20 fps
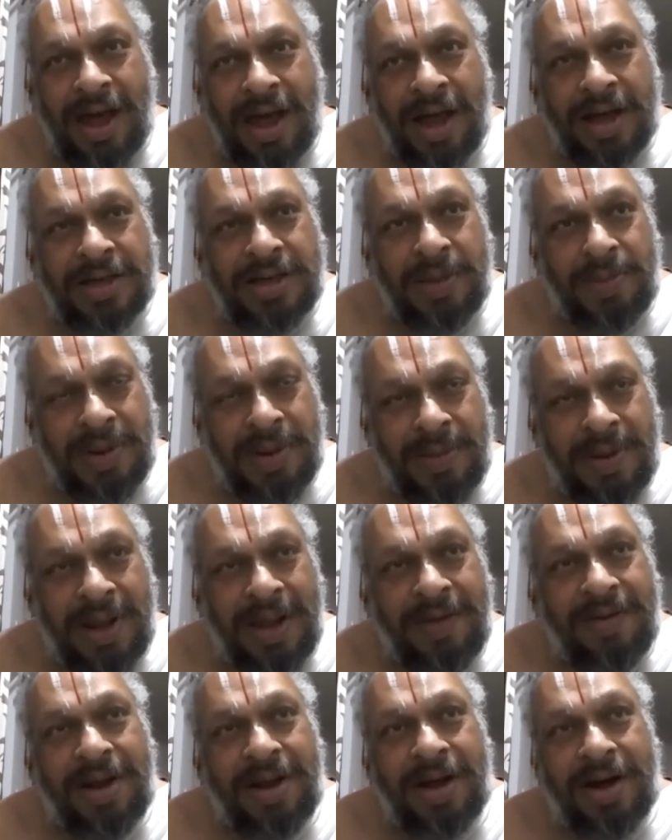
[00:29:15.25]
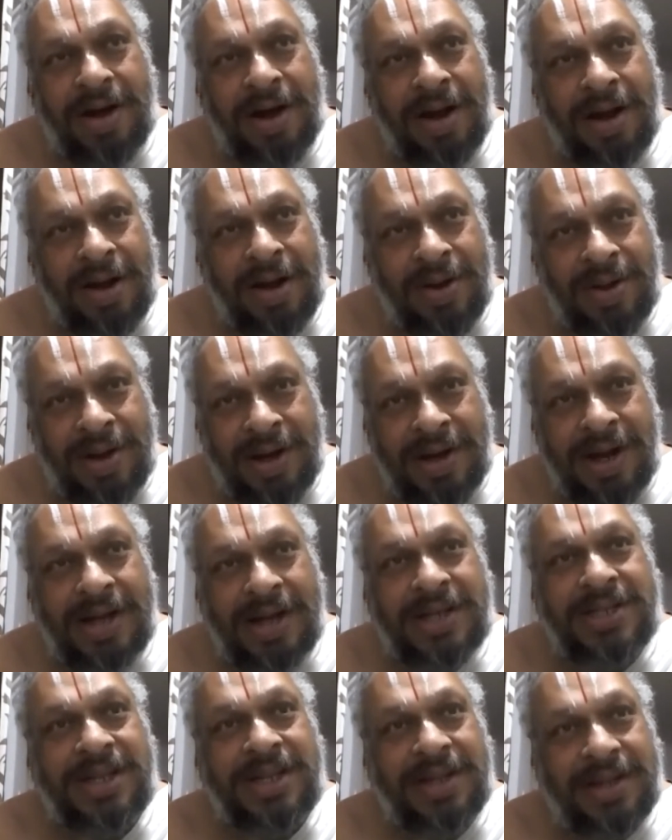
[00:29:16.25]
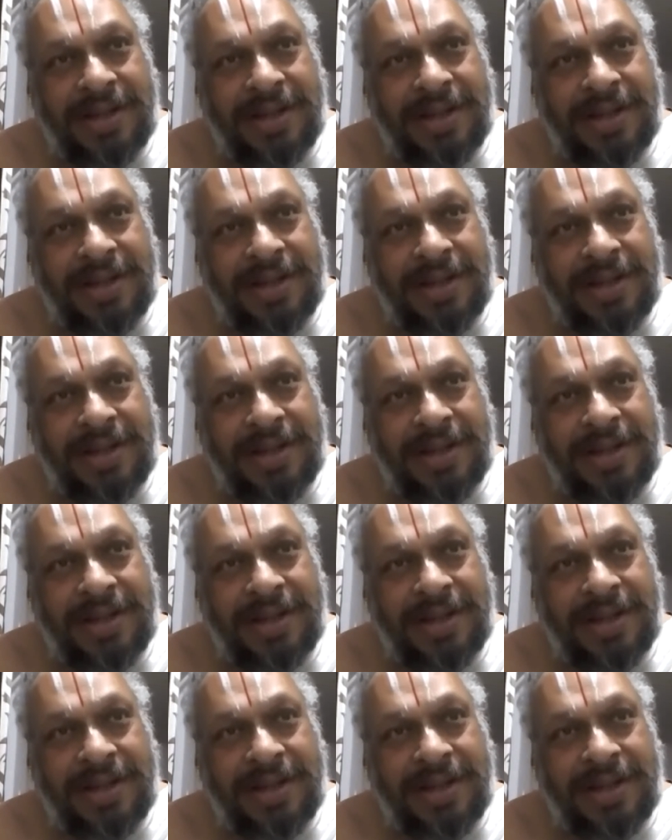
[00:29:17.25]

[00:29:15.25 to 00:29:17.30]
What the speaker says: acceptable even according to the tradition.